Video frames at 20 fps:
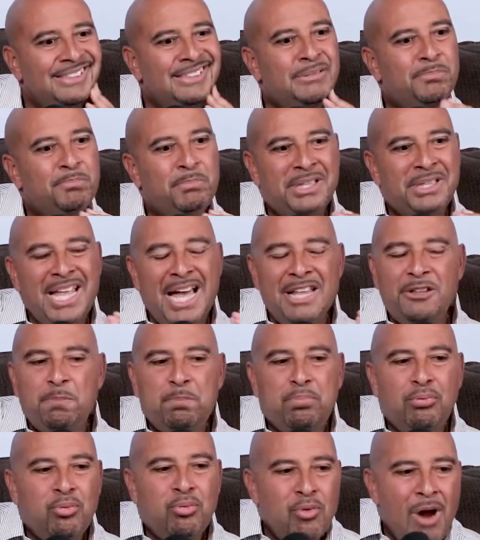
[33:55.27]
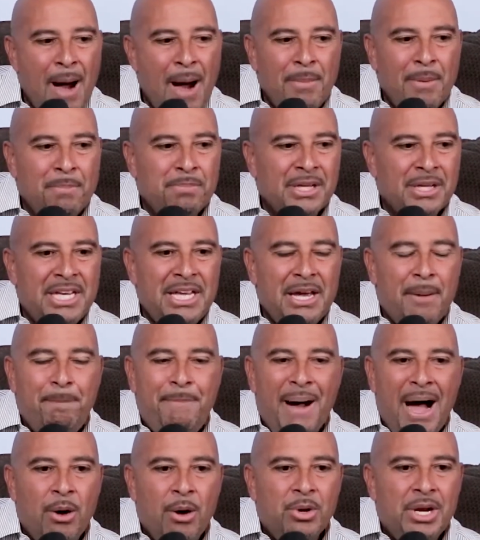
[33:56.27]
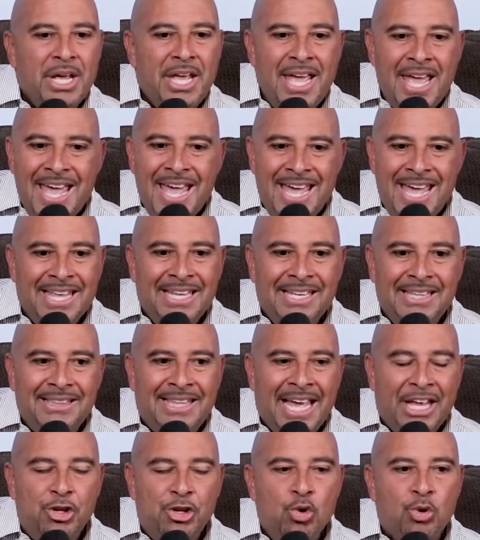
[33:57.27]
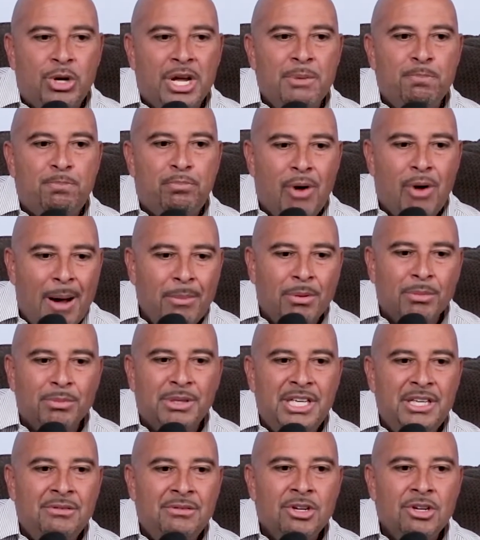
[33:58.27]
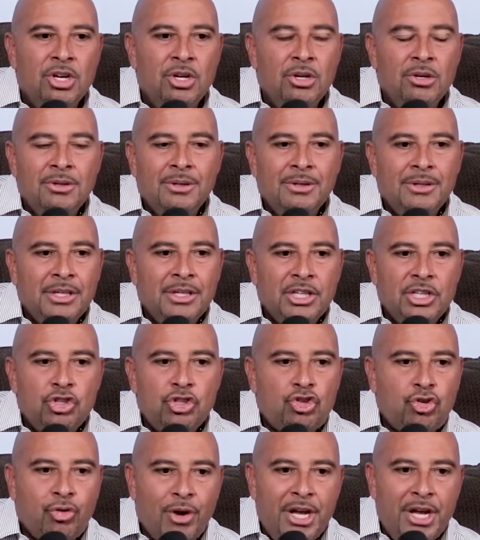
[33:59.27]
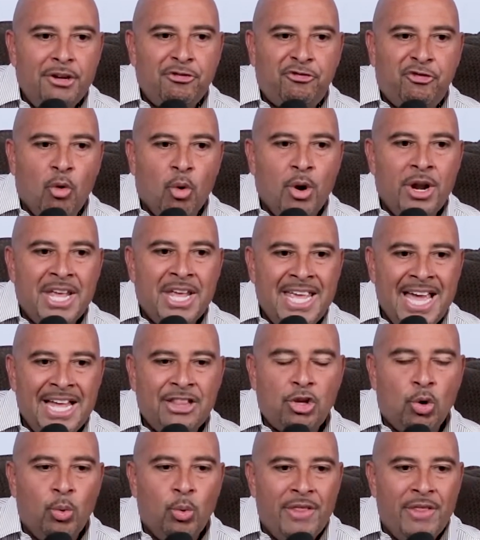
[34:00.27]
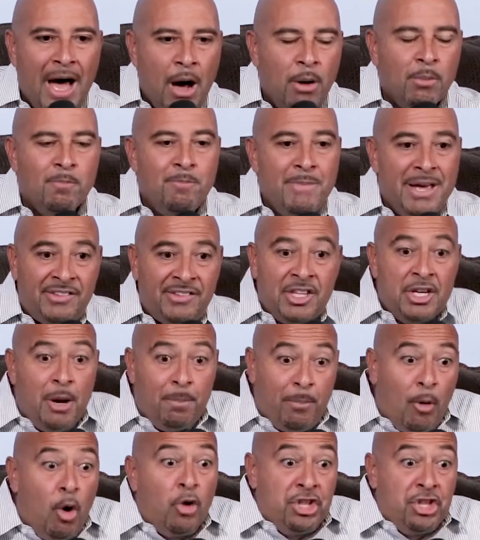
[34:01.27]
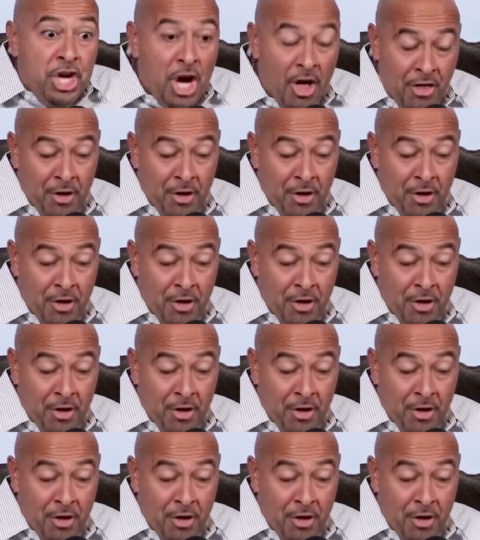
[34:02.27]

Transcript: But that's probably about it that you can probably trade for to get there without messing up all the other